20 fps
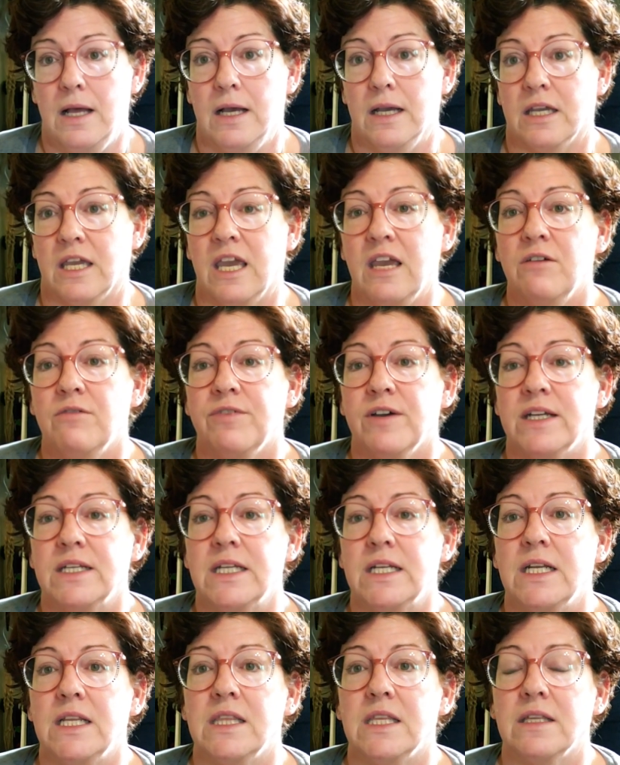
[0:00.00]
can't find
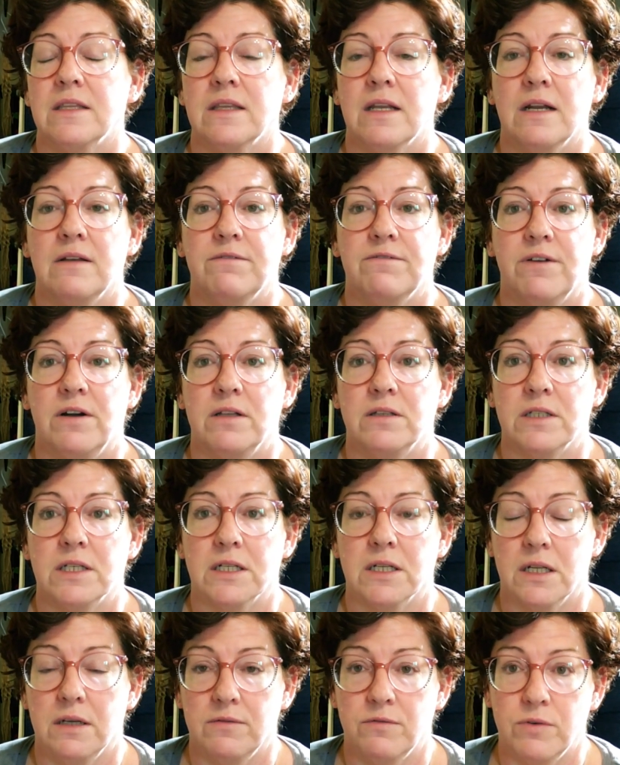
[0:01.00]
anything that I've fallen in
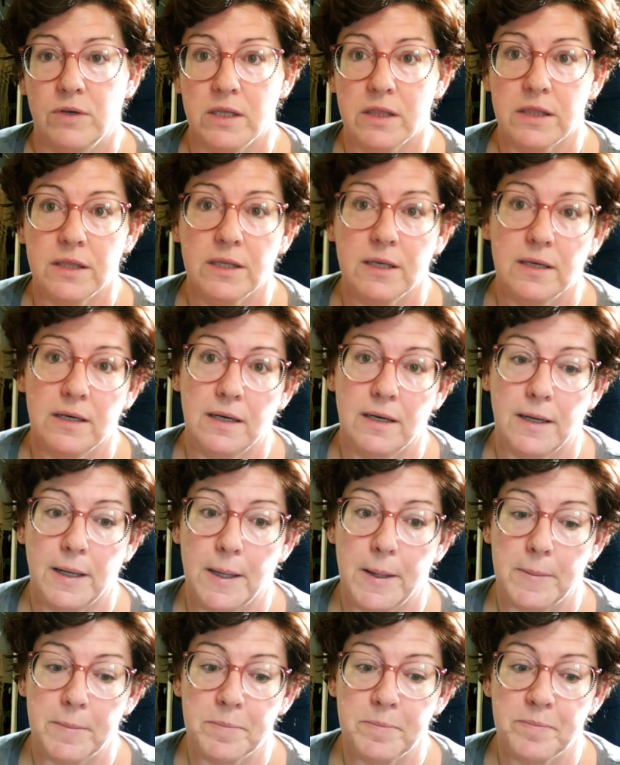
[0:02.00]
love with.
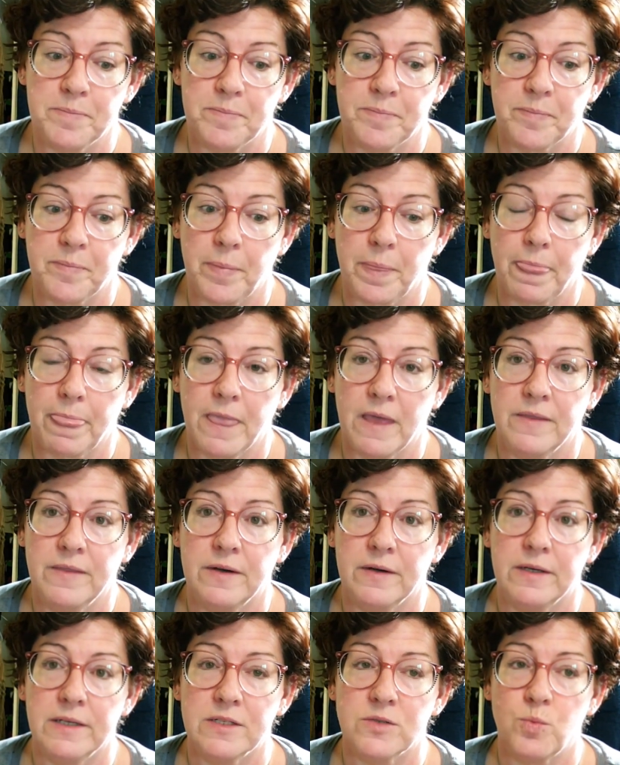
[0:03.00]
There
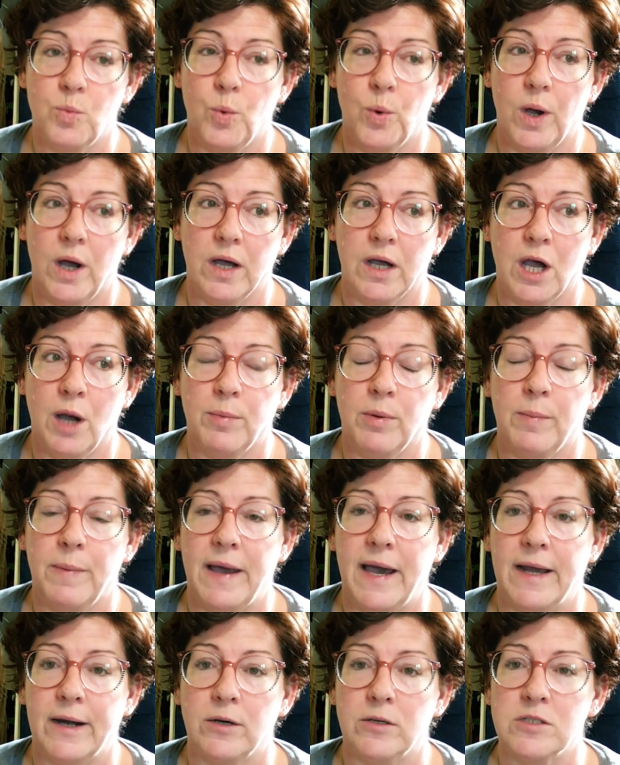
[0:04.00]
is a couple
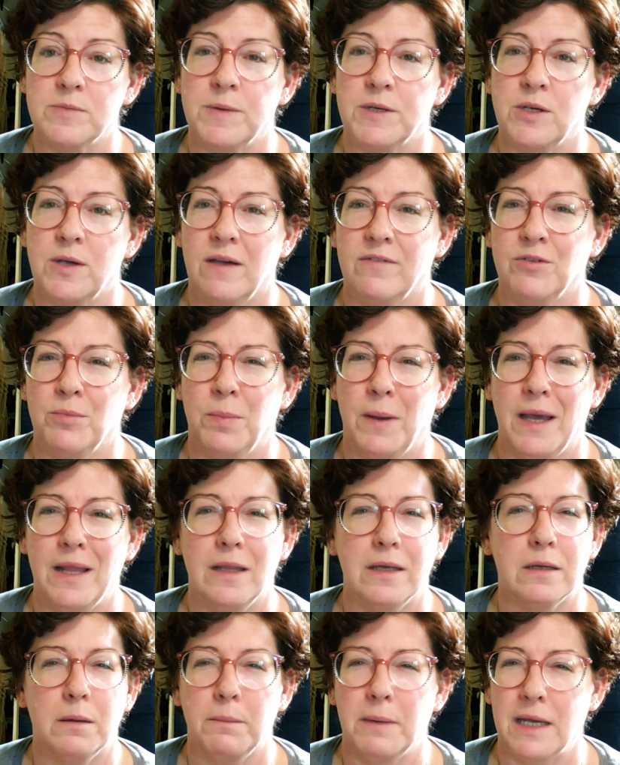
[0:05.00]
patterns, but you have to buy
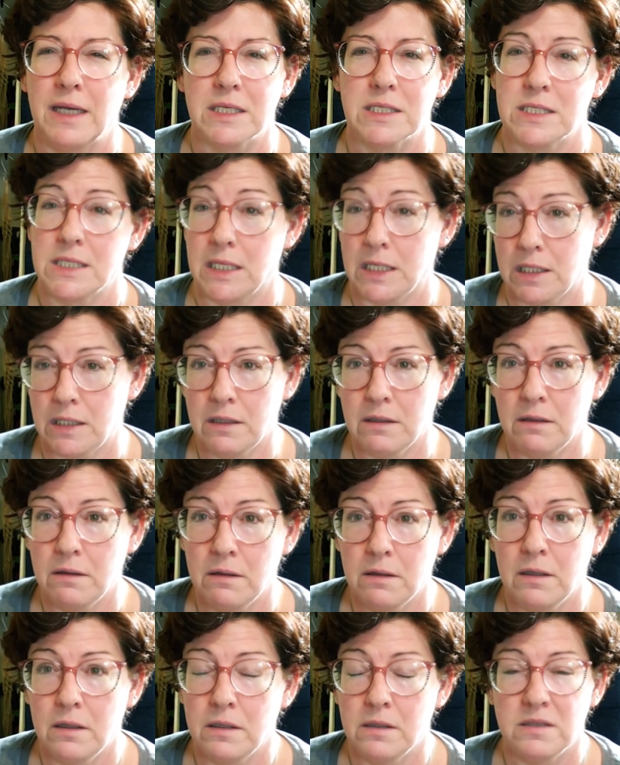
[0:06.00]
like a magazine
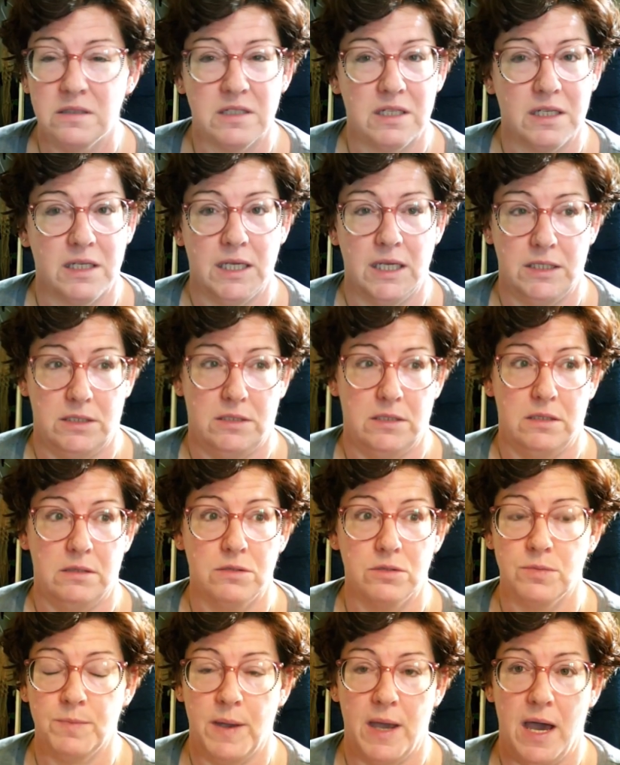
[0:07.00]
to get to
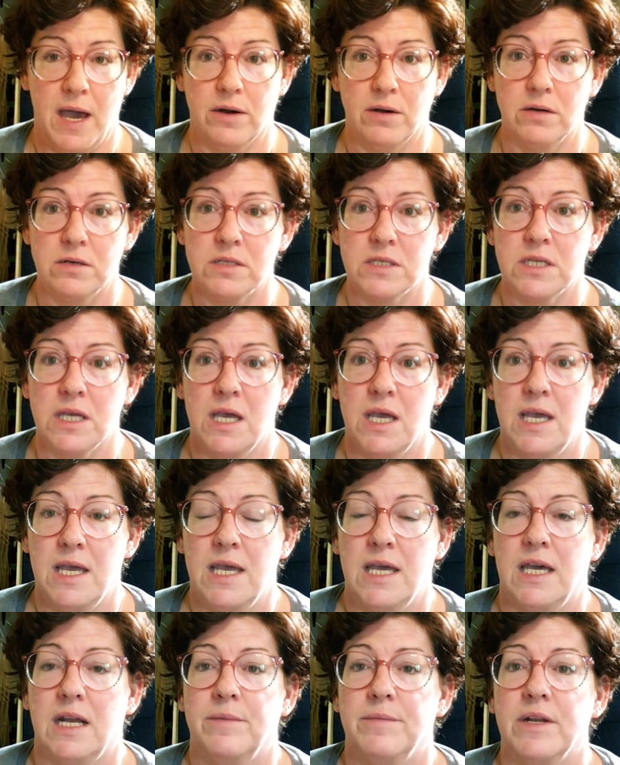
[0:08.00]
those patterns,
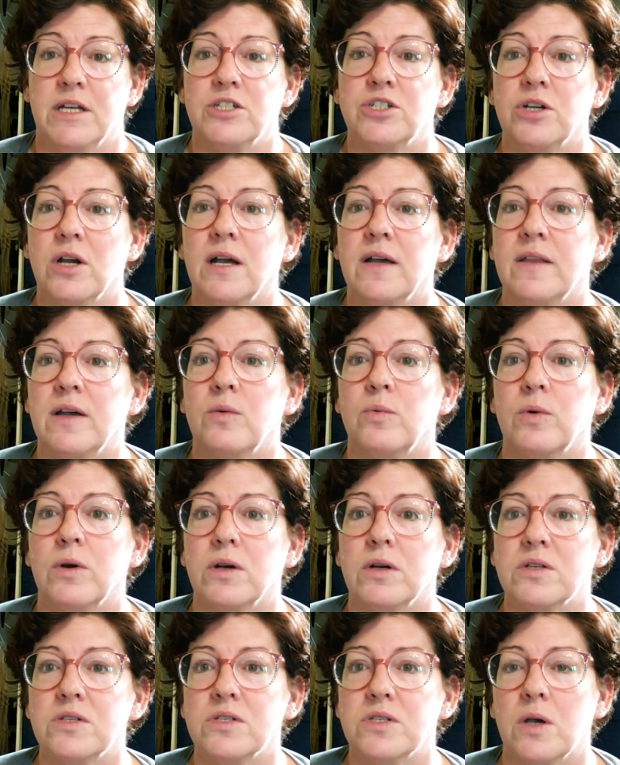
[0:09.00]
and I'm not sure how that
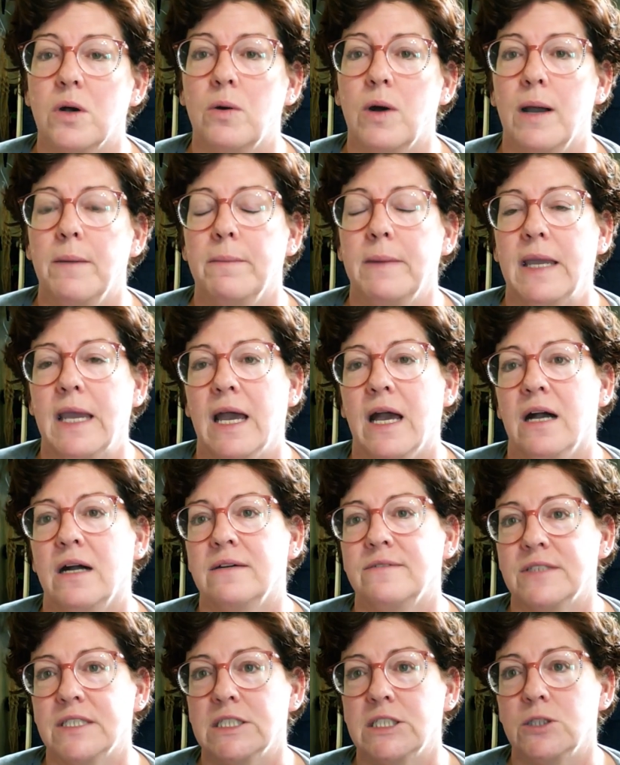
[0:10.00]
works. So I may
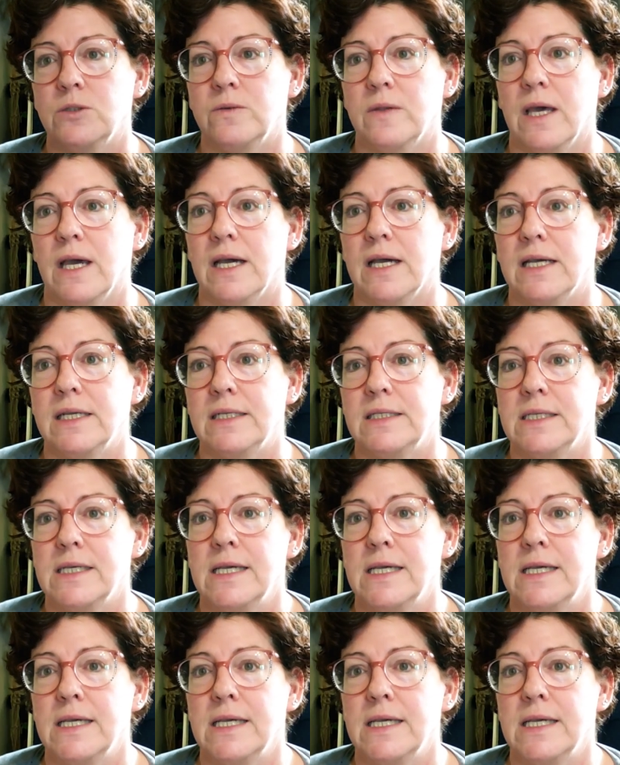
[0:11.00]
have to do that,